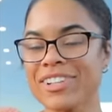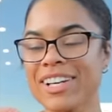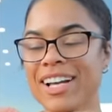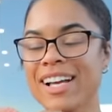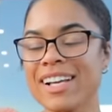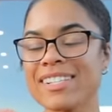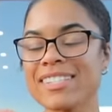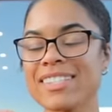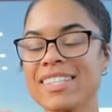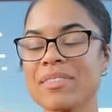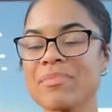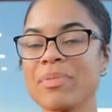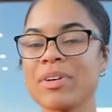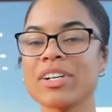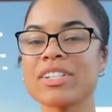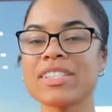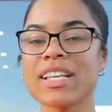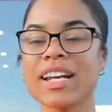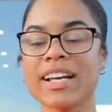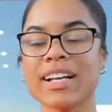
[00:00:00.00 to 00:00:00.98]
you guys the
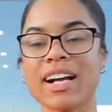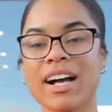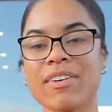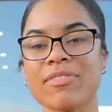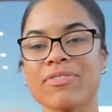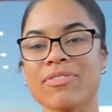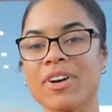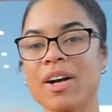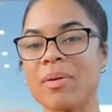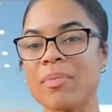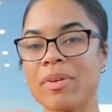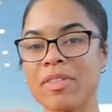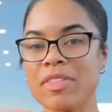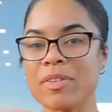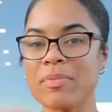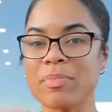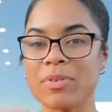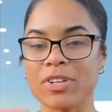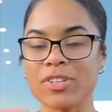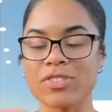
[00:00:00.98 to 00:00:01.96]
books that I got from
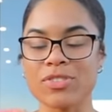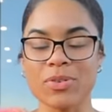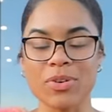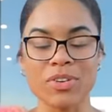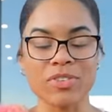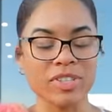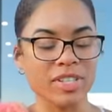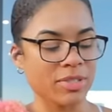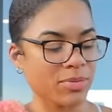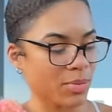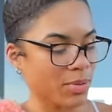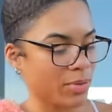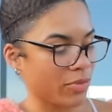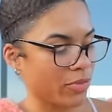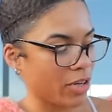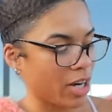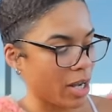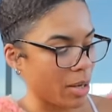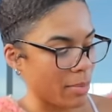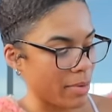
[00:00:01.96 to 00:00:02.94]
the bookstore. These were
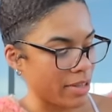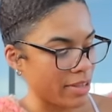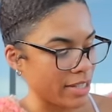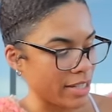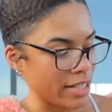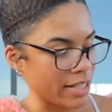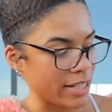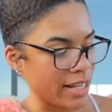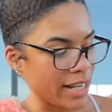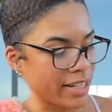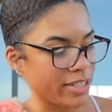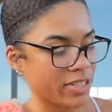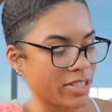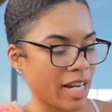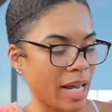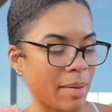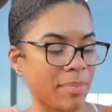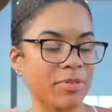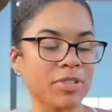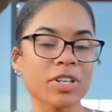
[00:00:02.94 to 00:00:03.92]
from the Next
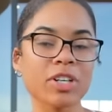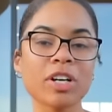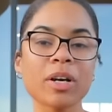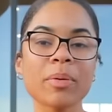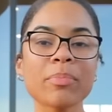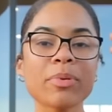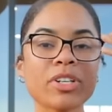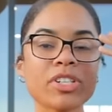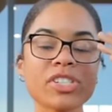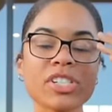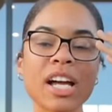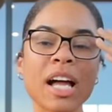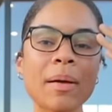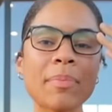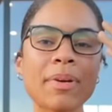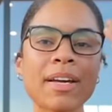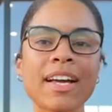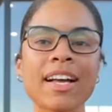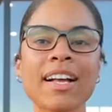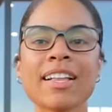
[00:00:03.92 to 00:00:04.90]
Chapter
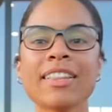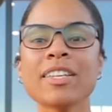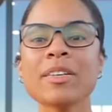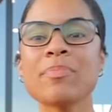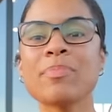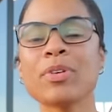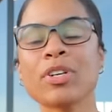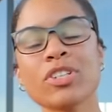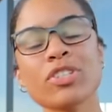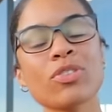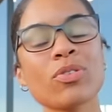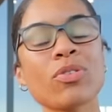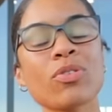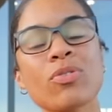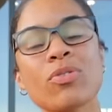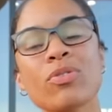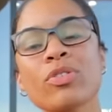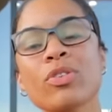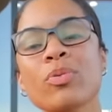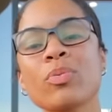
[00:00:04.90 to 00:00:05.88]
bookshop. The bookstore
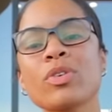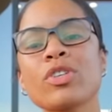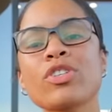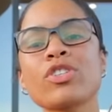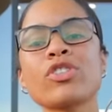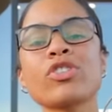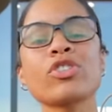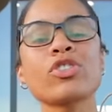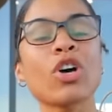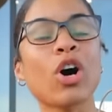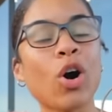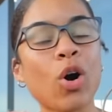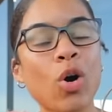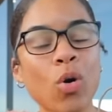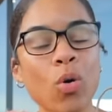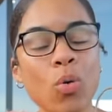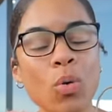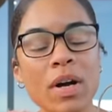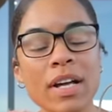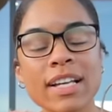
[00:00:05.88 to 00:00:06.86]
owner was
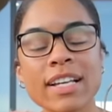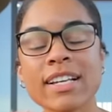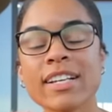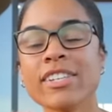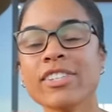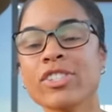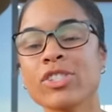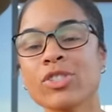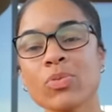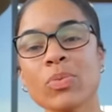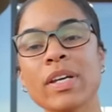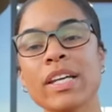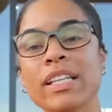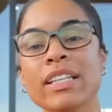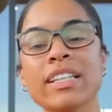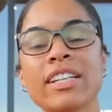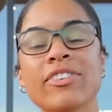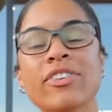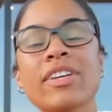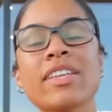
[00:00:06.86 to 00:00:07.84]
so sweet.
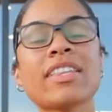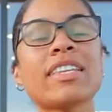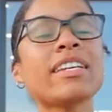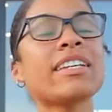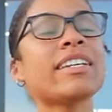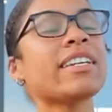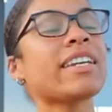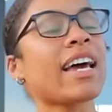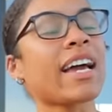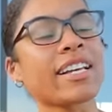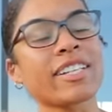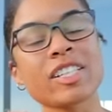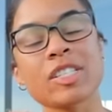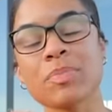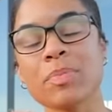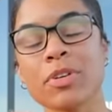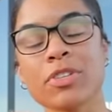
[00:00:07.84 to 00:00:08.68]
Literally the nicest